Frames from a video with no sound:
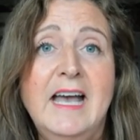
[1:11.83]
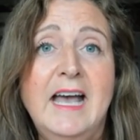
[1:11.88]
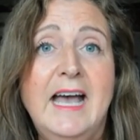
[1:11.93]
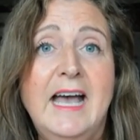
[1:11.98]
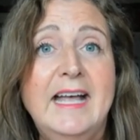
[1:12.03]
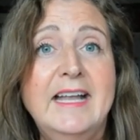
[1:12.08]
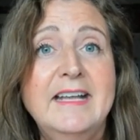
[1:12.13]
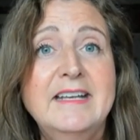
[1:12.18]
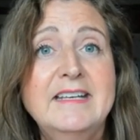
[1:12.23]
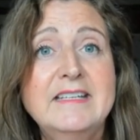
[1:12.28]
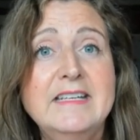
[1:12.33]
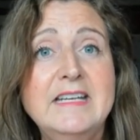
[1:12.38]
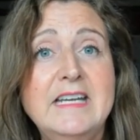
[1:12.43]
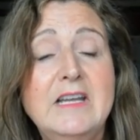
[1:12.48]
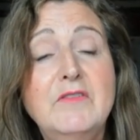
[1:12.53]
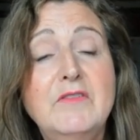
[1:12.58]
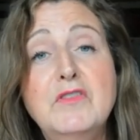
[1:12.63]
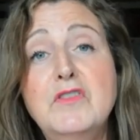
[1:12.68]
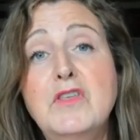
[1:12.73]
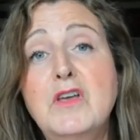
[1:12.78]
And
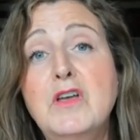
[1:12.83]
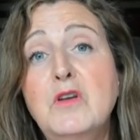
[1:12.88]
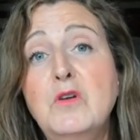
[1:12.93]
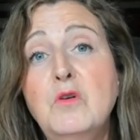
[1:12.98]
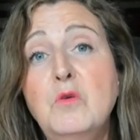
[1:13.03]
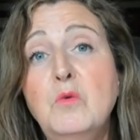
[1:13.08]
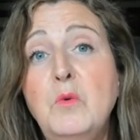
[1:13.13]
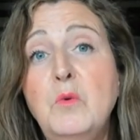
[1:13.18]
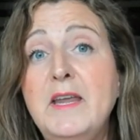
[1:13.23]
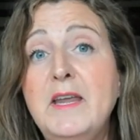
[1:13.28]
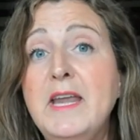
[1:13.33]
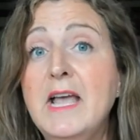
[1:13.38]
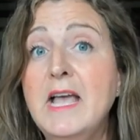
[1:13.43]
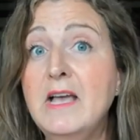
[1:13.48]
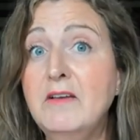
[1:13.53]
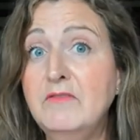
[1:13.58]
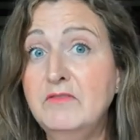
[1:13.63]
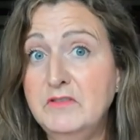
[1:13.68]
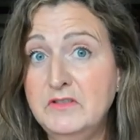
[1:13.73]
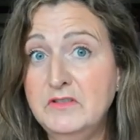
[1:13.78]
even though we
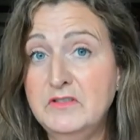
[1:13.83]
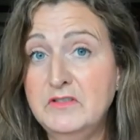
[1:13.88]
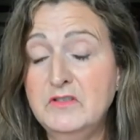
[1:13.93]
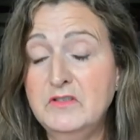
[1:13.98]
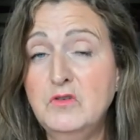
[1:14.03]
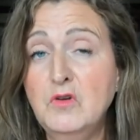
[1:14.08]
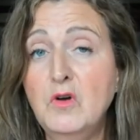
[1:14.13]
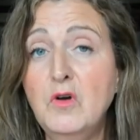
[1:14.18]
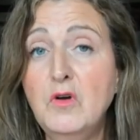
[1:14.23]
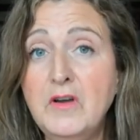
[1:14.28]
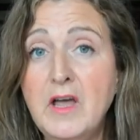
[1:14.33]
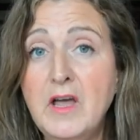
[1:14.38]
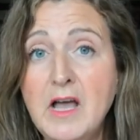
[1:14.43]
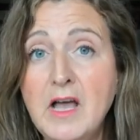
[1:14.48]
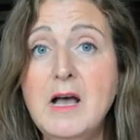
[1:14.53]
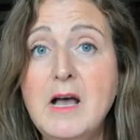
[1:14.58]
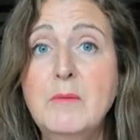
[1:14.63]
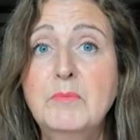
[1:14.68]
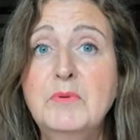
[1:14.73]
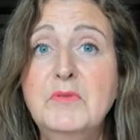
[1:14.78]
haven't gone
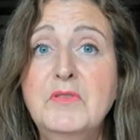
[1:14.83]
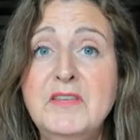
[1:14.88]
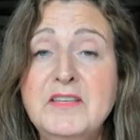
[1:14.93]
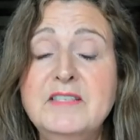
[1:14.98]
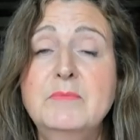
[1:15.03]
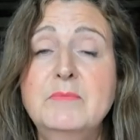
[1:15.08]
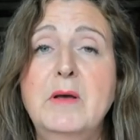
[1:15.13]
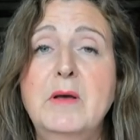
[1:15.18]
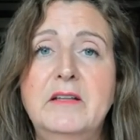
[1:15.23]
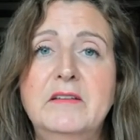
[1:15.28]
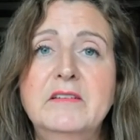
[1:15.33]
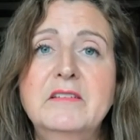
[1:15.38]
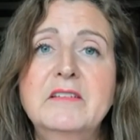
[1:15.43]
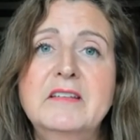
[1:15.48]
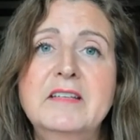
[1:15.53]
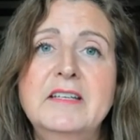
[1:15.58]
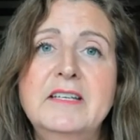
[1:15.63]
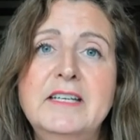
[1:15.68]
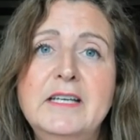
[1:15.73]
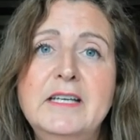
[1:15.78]
up this
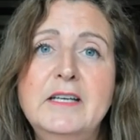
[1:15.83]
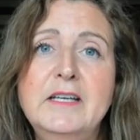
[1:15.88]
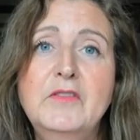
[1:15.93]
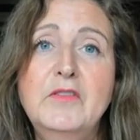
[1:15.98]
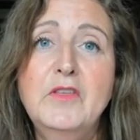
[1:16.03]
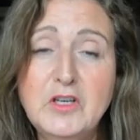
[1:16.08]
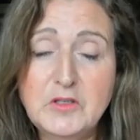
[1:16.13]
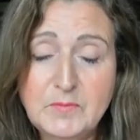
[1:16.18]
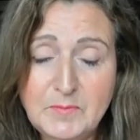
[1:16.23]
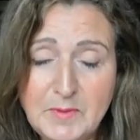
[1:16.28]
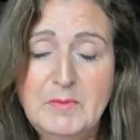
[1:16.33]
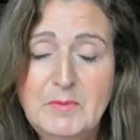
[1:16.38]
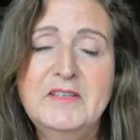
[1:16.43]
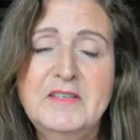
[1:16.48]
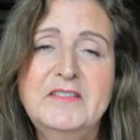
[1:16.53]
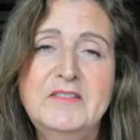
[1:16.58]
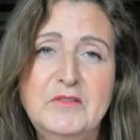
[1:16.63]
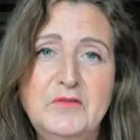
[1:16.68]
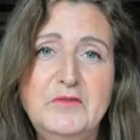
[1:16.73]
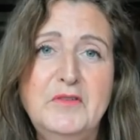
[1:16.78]
month, those people are
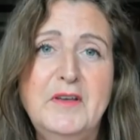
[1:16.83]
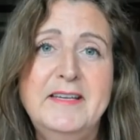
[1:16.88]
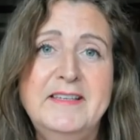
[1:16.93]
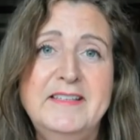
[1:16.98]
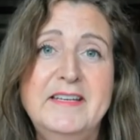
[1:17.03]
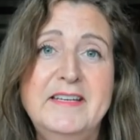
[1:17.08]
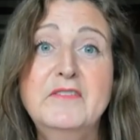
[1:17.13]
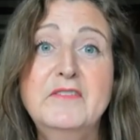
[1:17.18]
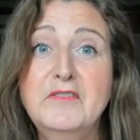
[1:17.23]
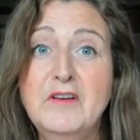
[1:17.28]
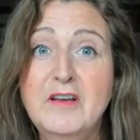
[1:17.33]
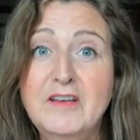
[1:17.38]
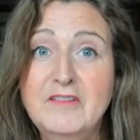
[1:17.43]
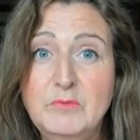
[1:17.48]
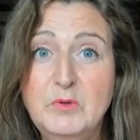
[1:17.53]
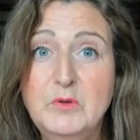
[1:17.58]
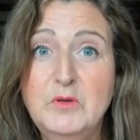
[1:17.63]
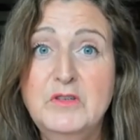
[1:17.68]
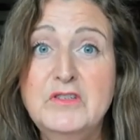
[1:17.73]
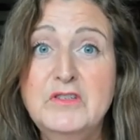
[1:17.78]
still facing a
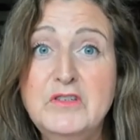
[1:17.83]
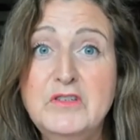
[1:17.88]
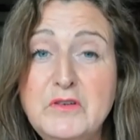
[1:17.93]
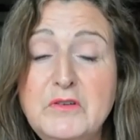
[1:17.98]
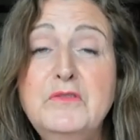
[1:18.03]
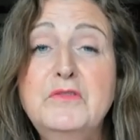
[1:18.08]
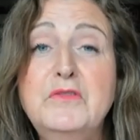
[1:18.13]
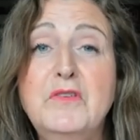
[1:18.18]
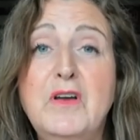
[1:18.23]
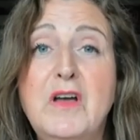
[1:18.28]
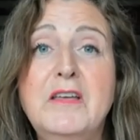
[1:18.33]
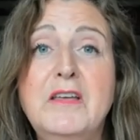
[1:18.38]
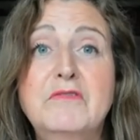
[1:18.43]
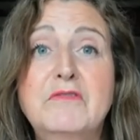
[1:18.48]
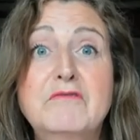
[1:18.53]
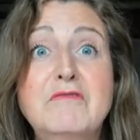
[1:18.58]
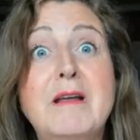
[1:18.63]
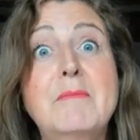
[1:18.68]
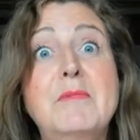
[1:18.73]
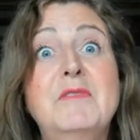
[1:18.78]

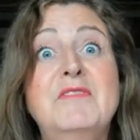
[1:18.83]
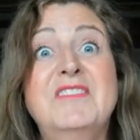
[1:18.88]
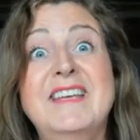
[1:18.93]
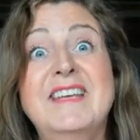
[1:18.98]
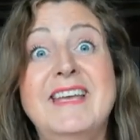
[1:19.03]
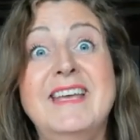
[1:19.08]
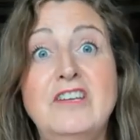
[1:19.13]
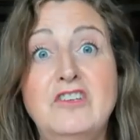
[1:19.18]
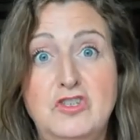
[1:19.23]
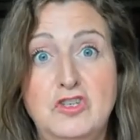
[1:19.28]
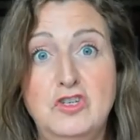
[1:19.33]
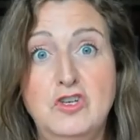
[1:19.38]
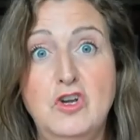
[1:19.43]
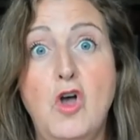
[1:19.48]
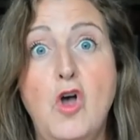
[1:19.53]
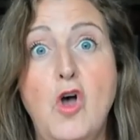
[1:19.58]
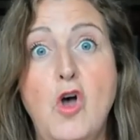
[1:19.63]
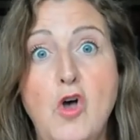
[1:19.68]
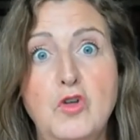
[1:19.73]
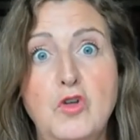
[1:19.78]
5.25 ramification
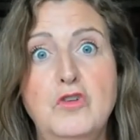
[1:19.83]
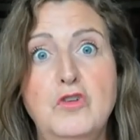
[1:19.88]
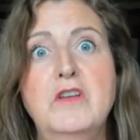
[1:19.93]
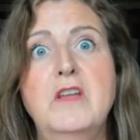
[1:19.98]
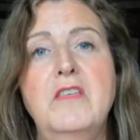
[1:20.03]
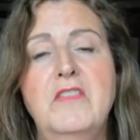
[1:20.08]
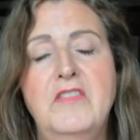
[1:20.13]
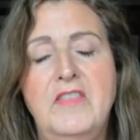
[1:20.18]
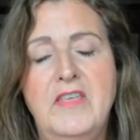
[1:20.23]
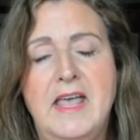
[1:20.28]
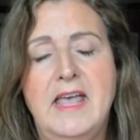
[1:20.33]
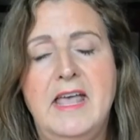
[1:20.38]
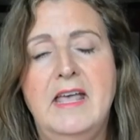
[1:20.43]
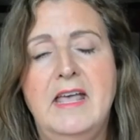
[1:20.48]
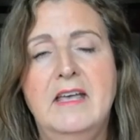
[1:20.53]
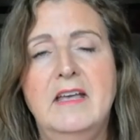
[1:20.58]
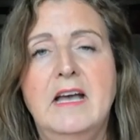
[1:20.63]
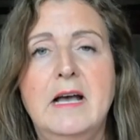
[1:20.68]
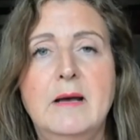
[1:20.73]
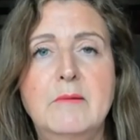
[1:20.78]
of
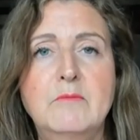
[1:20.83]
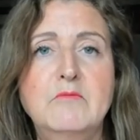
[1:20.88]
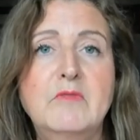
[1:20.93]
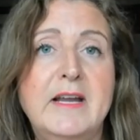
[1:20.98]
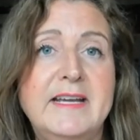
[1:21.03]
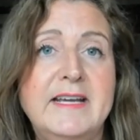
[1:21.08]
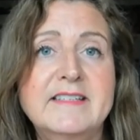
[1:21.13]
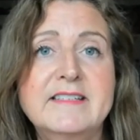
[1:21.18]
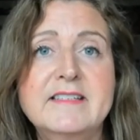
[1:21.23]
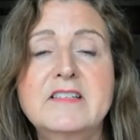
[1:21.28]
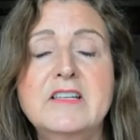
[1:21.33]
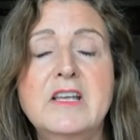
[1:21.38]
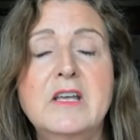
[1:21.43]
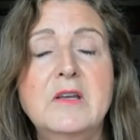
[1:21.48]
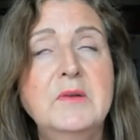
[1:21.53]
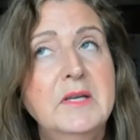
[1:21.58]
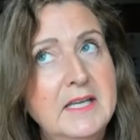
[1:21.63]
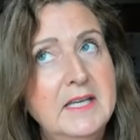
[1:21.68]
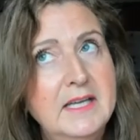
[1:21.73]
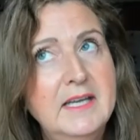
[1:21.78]
their rates.
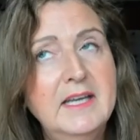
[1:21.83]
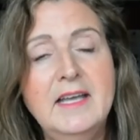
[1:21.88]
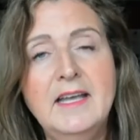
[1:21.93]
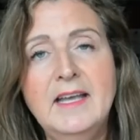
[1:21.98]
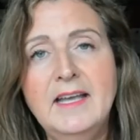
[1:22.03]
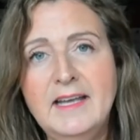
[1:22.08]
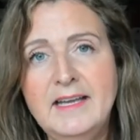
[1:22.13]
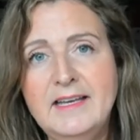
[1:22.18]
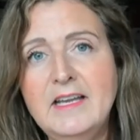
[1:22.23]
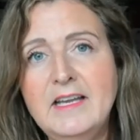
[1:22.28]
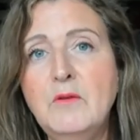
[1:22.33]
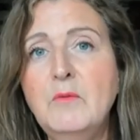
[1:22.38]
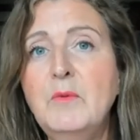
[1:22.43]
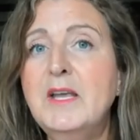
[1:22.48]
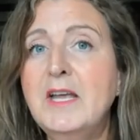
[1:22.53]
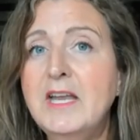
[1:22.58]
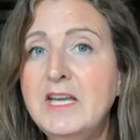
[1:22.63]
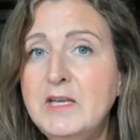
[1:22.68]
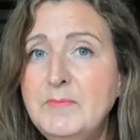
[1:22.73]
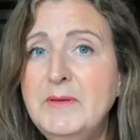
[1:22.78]
So,
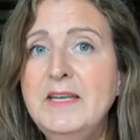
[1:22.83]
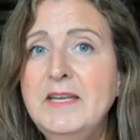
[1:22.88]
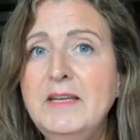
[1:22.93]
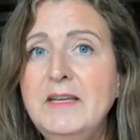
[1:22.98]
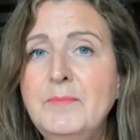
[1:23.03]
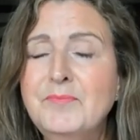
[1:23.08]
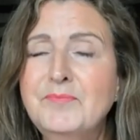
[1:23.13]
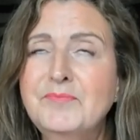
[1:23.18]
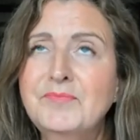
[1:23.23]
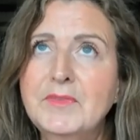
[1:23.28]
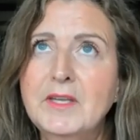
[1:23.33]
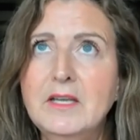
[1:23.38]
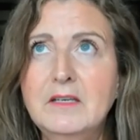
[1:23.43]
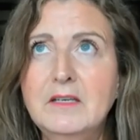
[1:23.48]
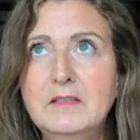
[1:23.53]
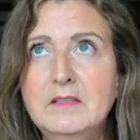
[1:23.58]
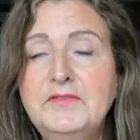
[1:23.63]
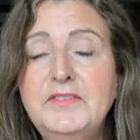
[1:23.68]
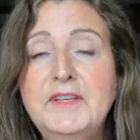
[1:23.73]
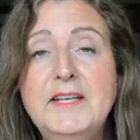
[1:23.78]
we're going to be
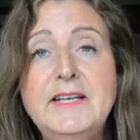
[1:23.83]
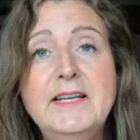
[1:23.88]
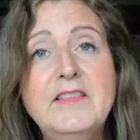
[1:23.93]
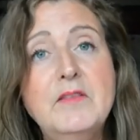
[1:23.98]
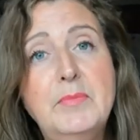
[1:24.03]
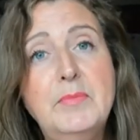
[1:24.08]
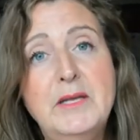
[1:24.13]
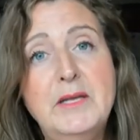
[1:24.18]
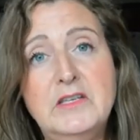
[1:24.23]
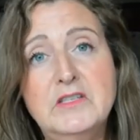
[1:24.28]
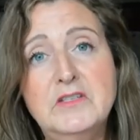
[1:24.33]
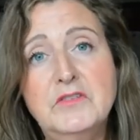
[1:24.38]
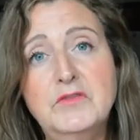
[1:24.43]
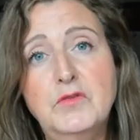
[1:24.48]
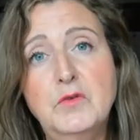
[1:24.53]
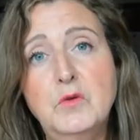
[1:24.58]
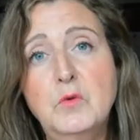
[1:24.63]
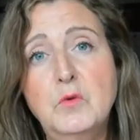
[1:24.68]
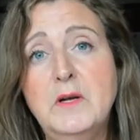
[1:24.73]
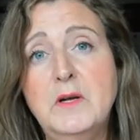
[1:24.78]
feeling the pinch
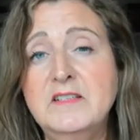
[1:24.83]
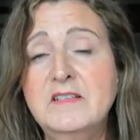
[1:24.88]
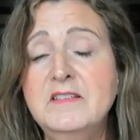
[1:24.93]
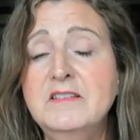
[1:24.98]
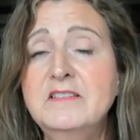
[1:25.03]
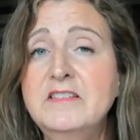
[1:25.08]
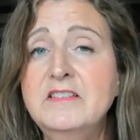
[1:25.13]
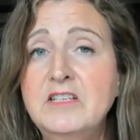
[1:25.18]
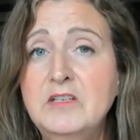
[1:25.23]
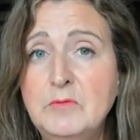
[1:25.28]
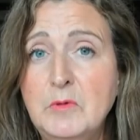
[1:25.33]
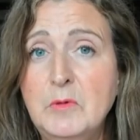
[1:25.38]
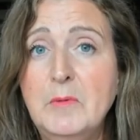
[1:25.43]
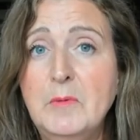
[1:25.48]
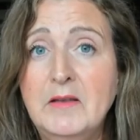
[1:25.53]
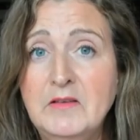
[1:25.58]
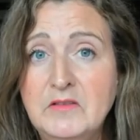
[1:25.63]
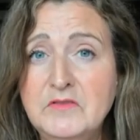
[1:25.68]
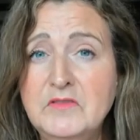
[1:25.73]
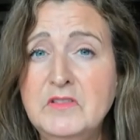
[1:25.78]
for quite a considerable
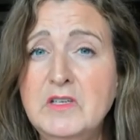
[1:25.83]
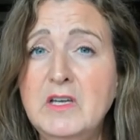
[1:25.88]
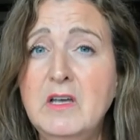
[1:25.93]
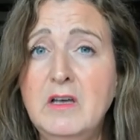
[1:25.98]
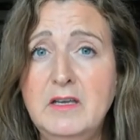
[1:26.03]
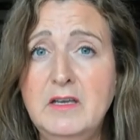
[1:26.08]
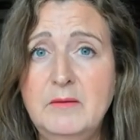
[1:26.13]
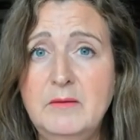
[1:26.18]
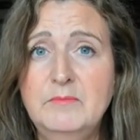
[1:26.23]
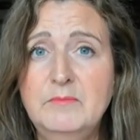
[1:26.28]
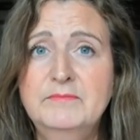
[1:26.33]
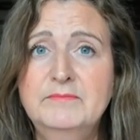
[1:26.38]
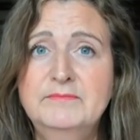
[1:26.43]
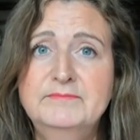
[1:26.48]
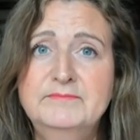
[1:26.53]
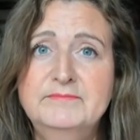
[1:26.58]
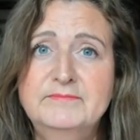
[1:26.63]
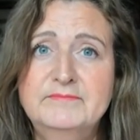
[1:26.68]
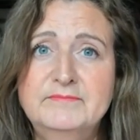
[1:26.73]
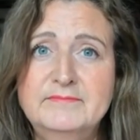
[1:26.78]
amount of time.